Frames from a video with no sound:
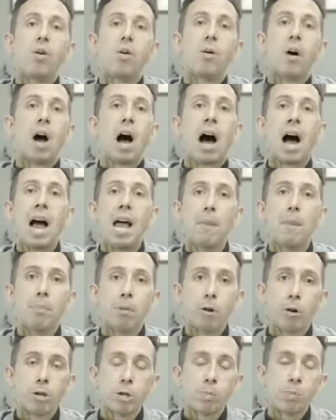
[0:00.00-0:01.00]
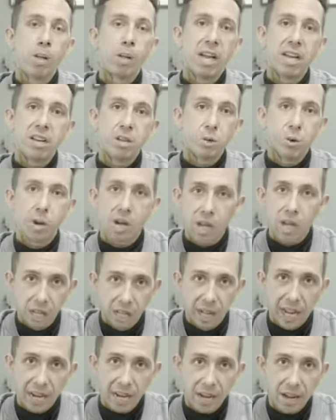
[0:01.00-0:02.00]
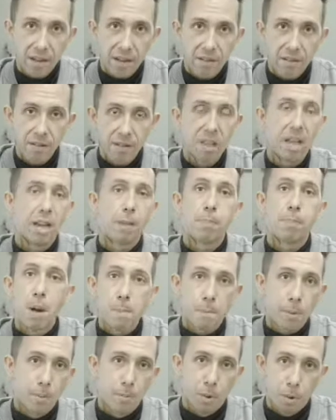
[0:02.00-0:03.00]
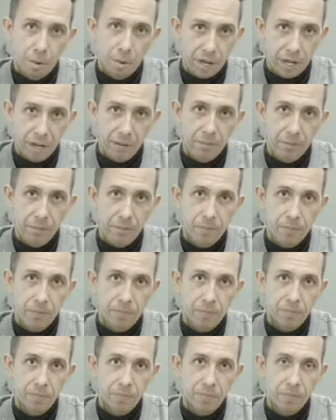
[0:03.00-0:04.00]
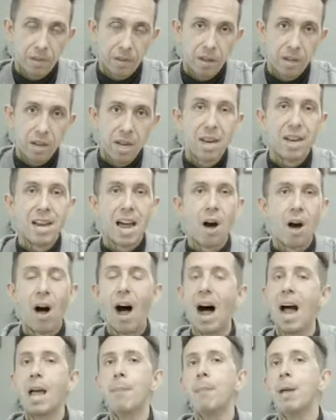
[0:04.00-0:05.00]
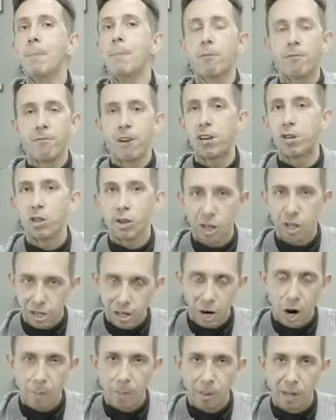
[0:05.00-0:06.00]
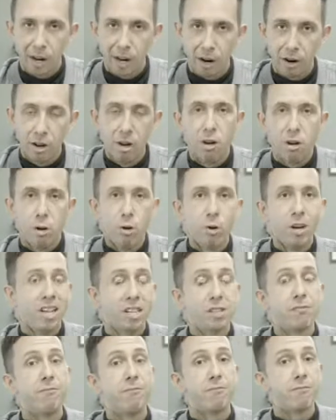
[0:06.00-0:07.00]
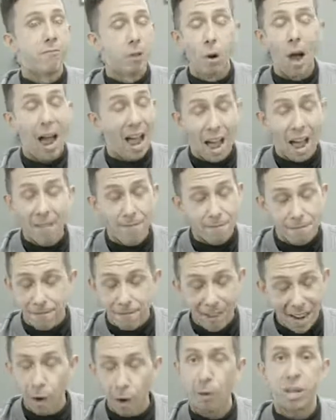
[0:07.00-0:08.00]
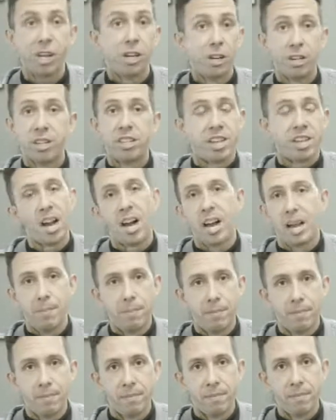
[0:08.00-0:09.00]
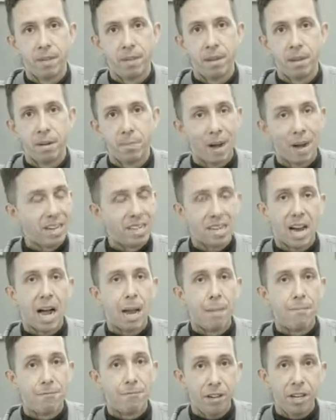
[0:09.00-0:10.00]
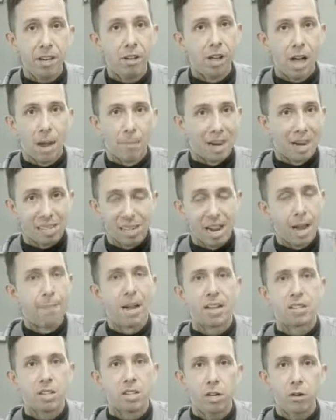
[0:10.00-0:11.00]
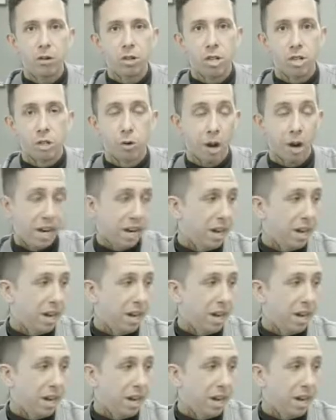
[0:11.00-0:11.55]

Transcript: I approach playing to a click like bumper bowling. Now, I am a professional guitar player who I have very good time. My time feel and my time execution is great.